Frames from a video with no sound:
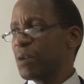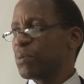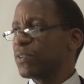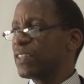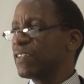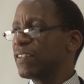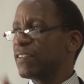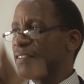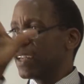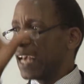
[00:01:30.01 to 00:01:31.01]
because this
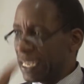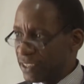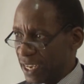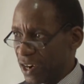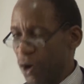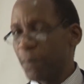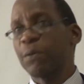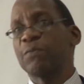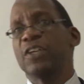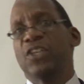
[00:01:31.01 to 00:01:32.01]
is a general
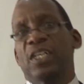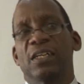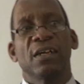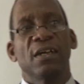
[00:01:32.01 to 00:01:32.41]
provision.